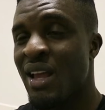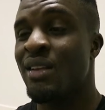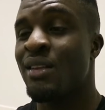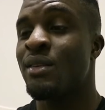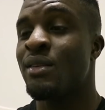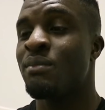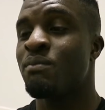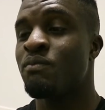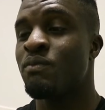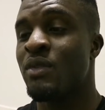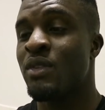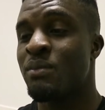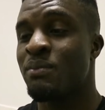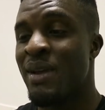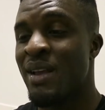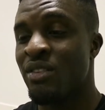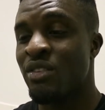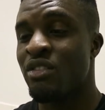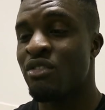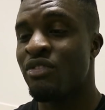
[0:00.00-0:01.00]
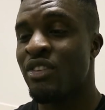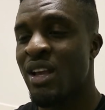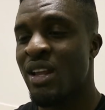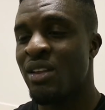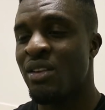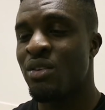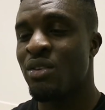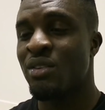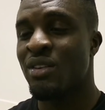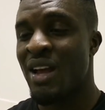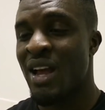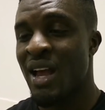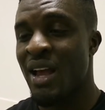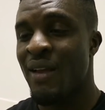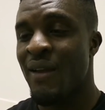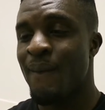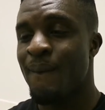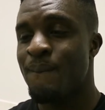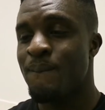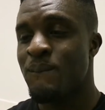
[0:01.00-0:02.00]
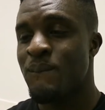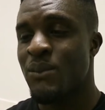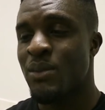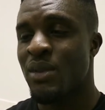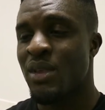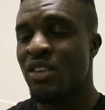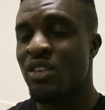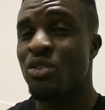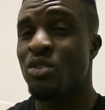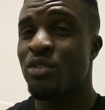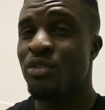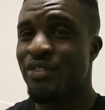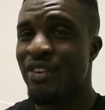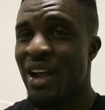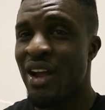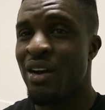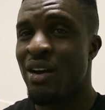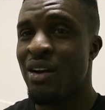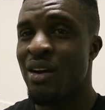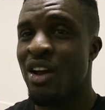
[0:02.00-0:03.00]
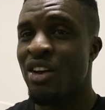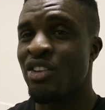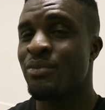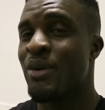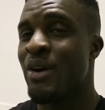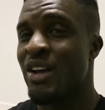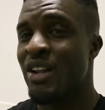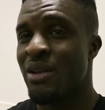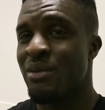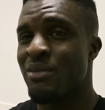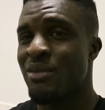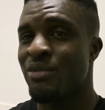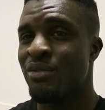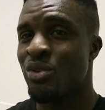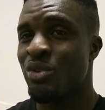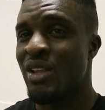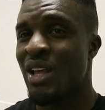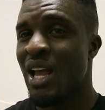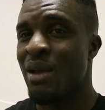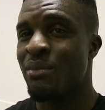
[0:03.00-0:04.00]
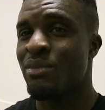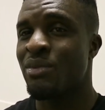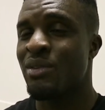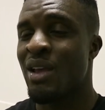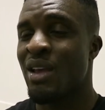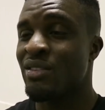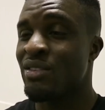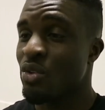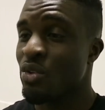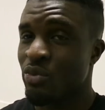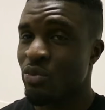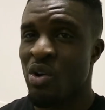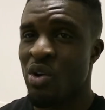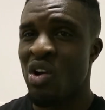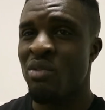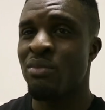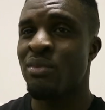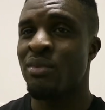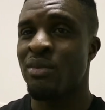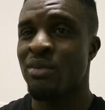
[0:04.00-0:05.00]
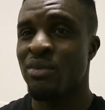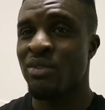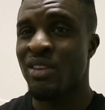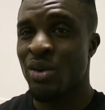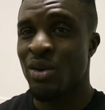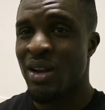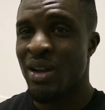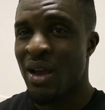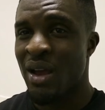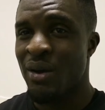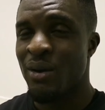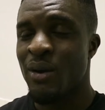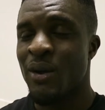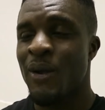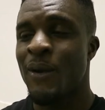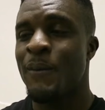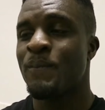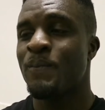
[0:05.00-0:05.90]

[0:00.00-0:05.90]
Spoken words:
that Ben's a really good guy. He's a good fighter. I sparred him a few times. I still spar him till now.